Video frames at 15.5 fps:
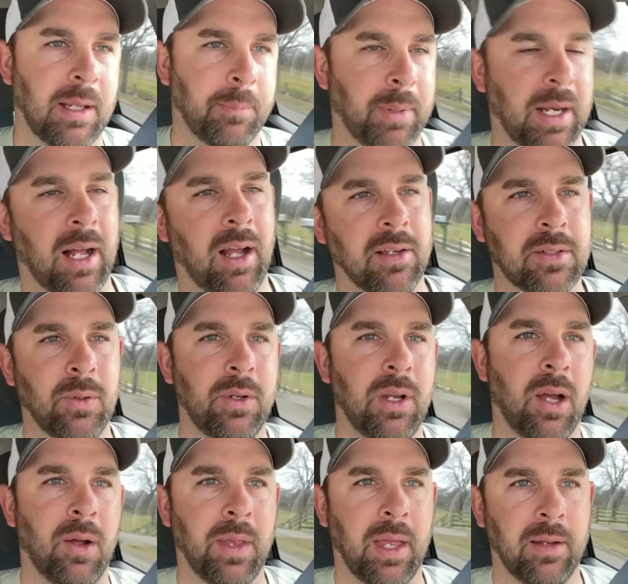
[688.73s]
But I also
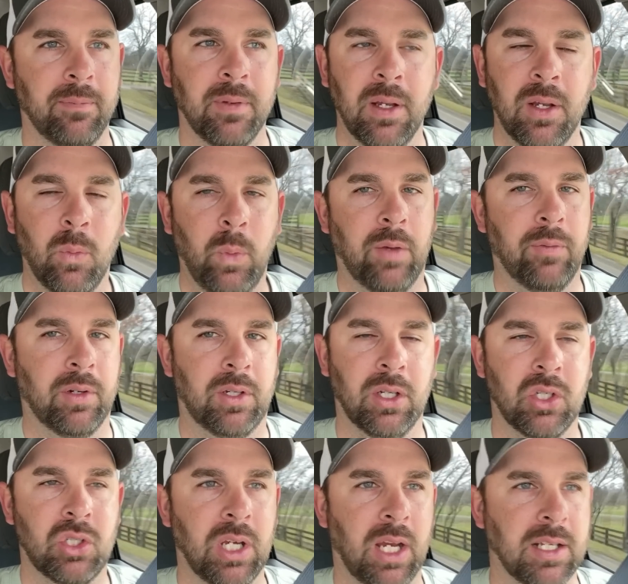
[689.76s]
know that we have a
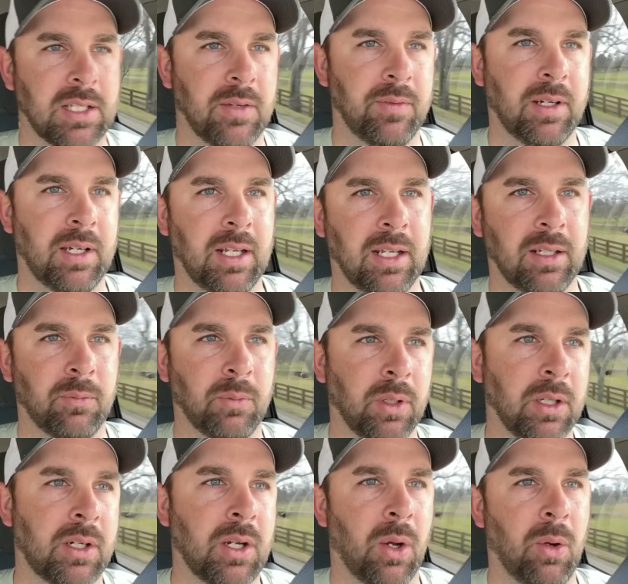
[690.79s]
good chance of it getting
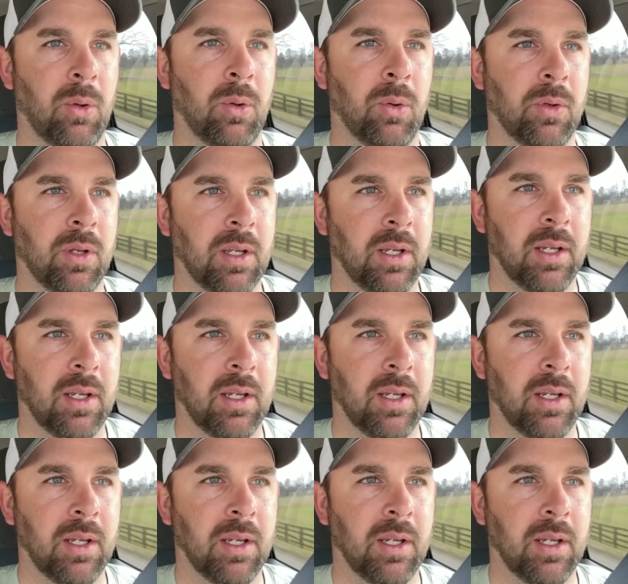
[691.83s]
really cold.